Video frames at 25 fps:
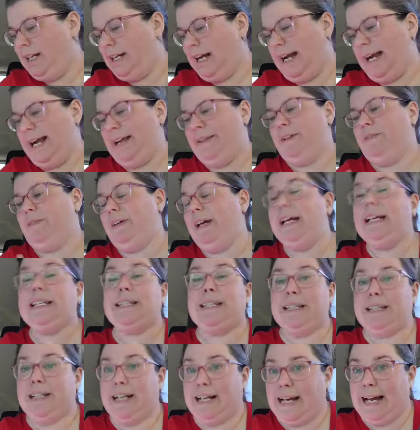And the
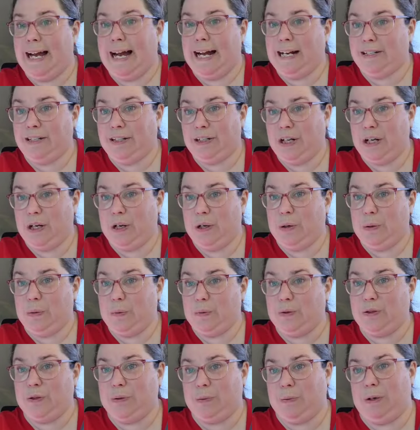reason I had to go
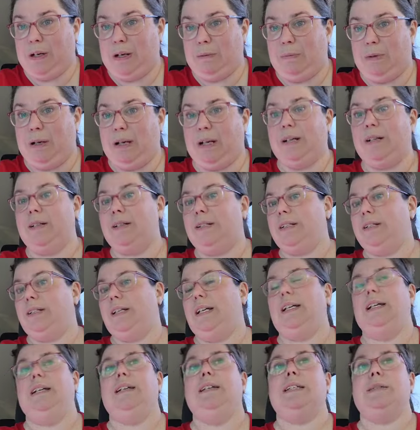to Walmart
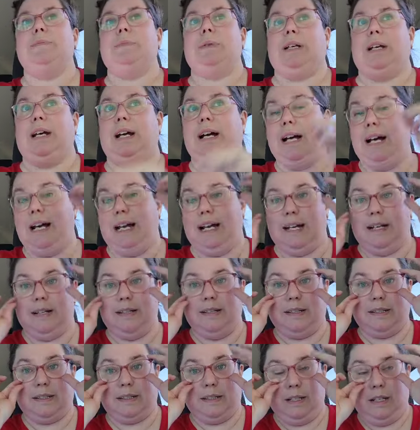is
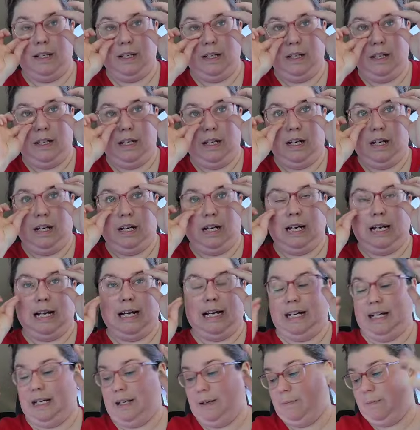because
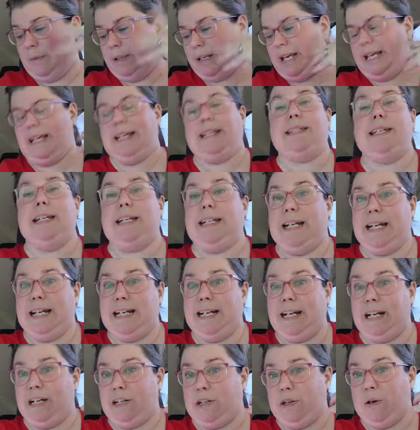um, Casey
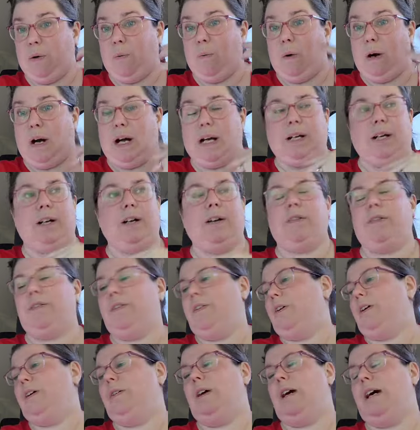needed a new water
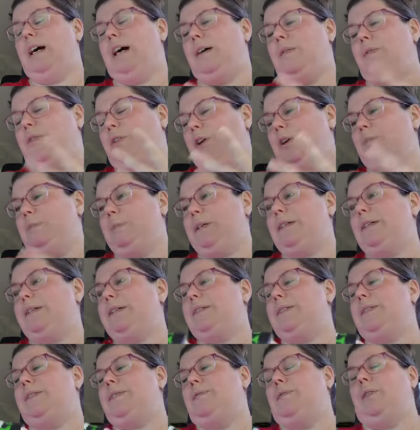ther uh,
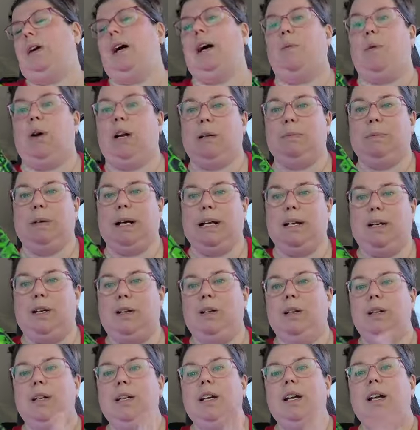thermos, a water
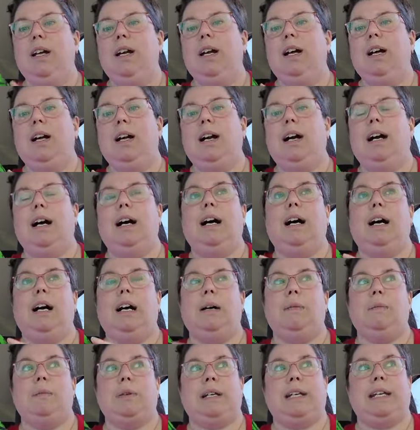bottle
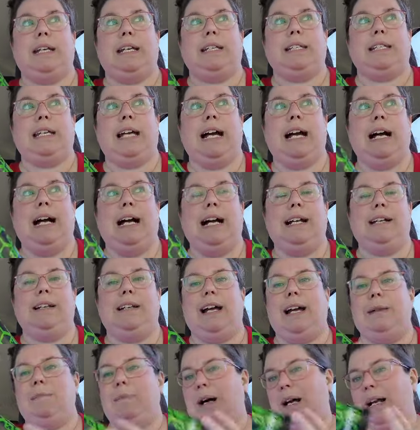um, he's had,
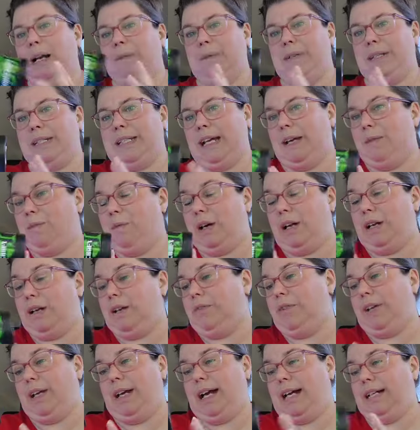I bought him the same one.
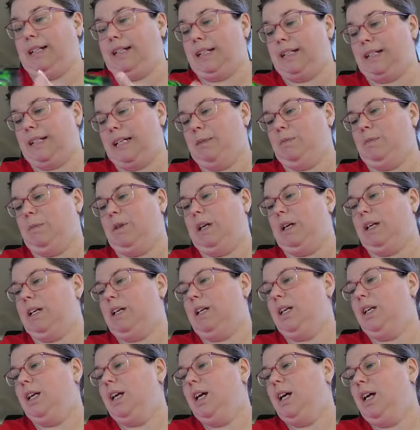They had the same one.
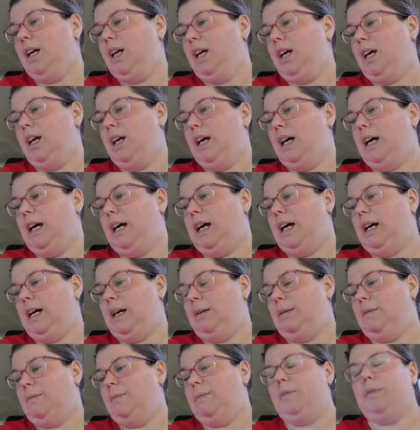
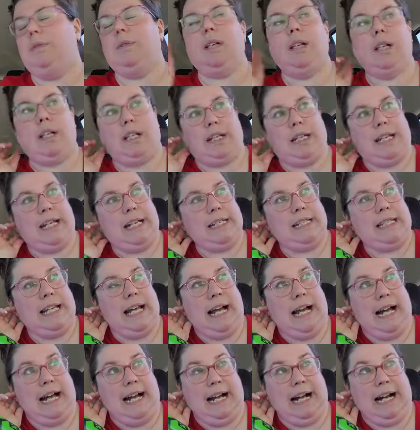Um, he's
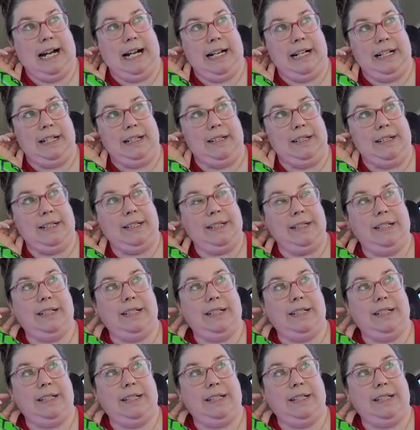had